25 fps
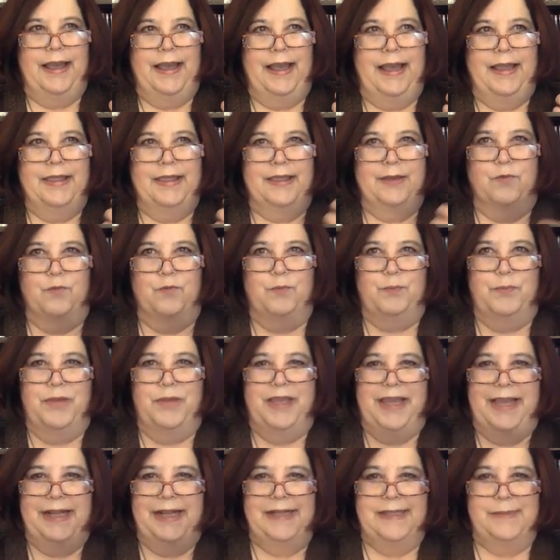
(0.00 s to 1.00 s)
And the
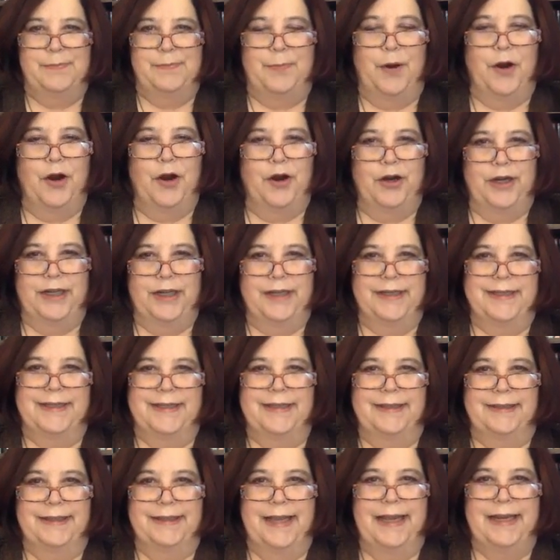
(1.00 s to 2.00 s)
gates parting
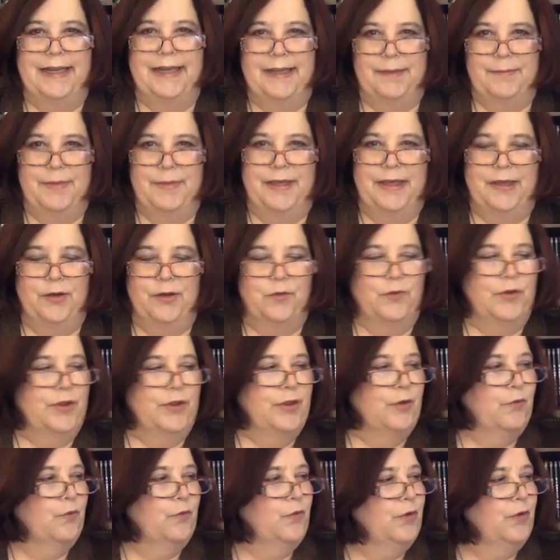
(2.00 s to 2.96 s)
to let him in